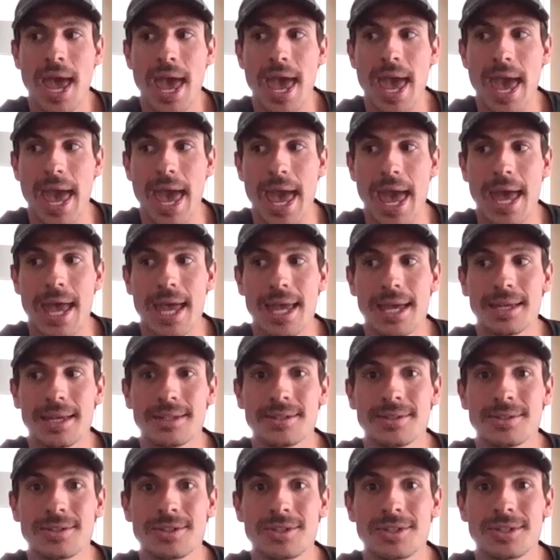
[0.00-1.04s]

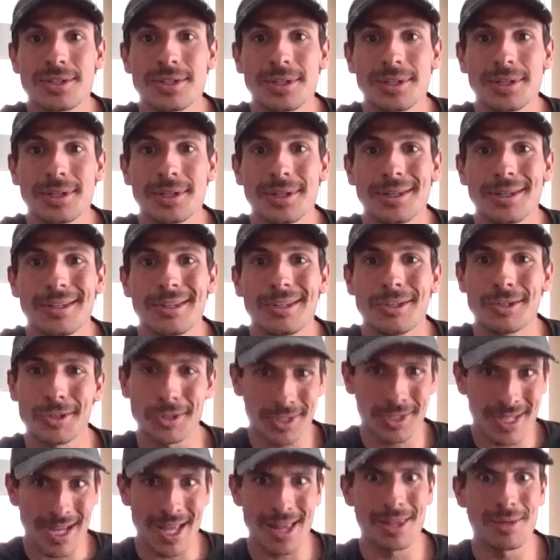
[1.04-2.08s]
And you're
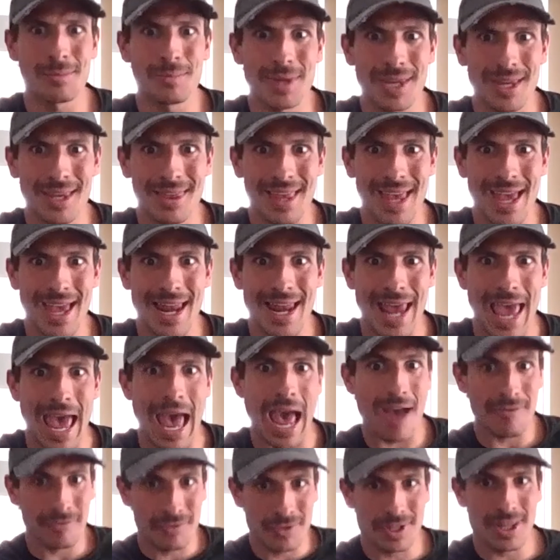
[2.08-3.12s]
telling me that
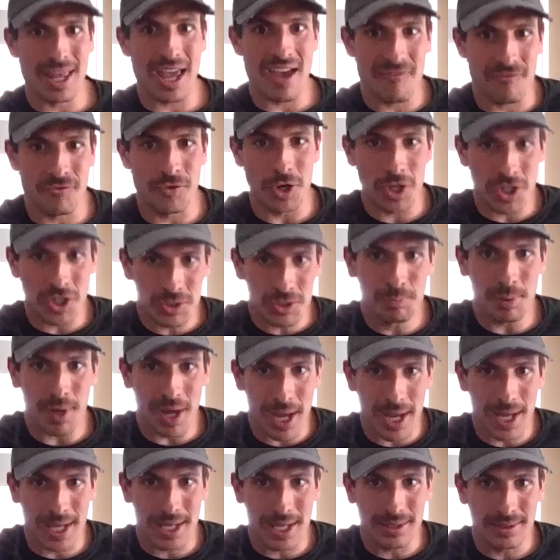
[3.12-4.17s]
after that first
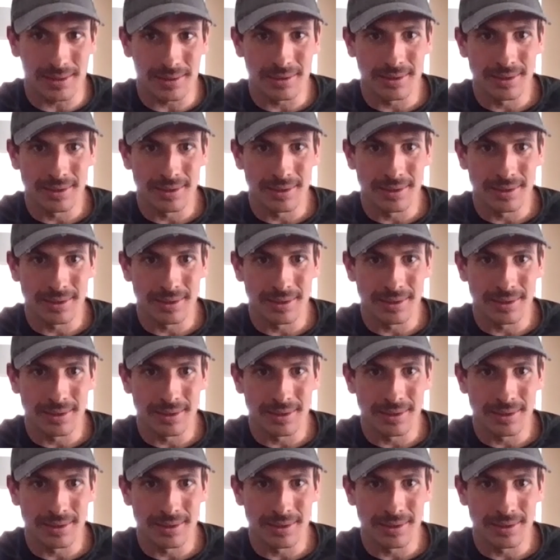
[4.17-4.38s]
bite,